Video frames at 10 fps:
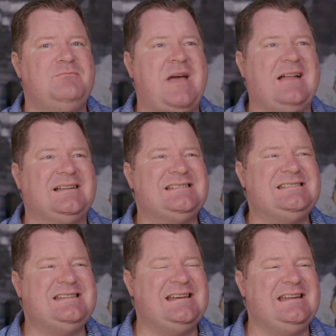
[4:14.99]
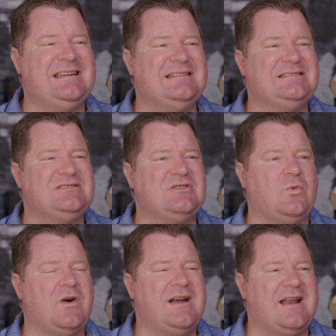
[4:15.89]
Palestinians
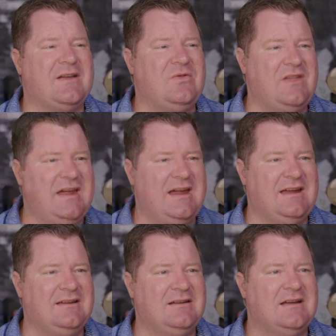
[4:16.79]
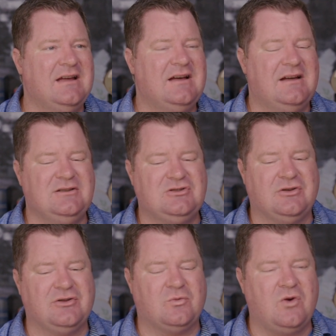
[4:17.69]
were not a thing
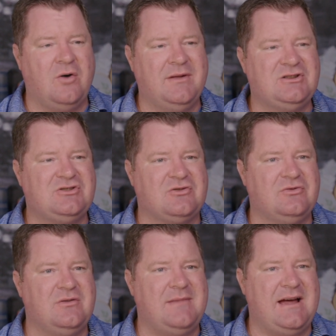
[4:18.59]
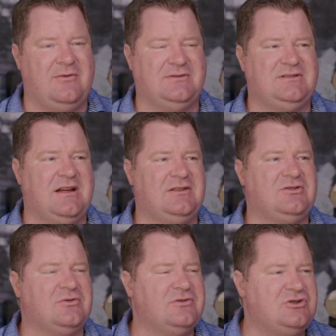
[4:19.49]
until the Romans threw them out,
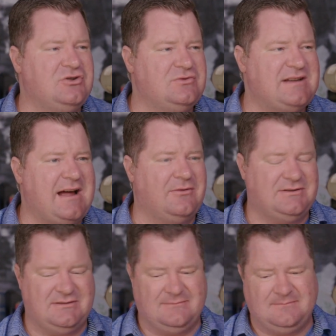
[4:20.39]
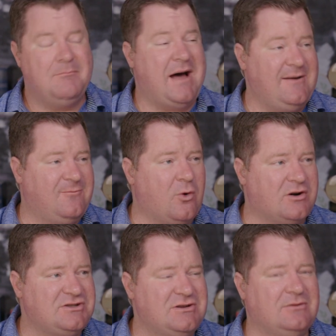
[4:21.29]
threw the Jews out, by
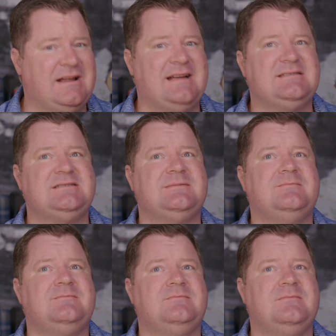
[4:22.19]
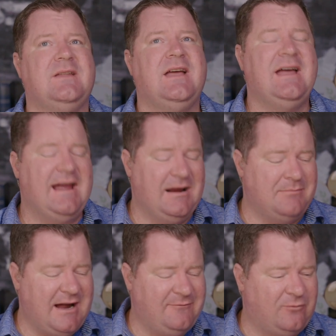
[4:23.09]
force, no less.
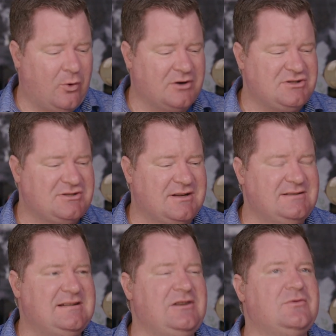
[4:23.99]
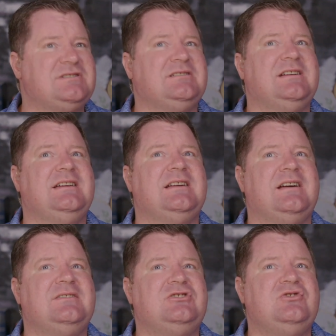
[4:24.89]
And by force, continuously,
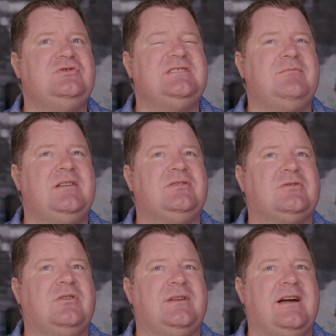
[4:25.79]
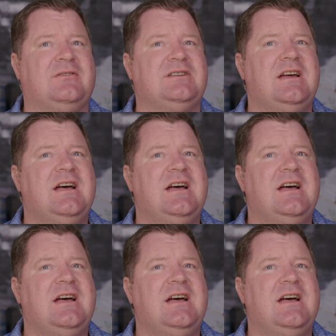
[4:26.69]
the Jews have been thrown out.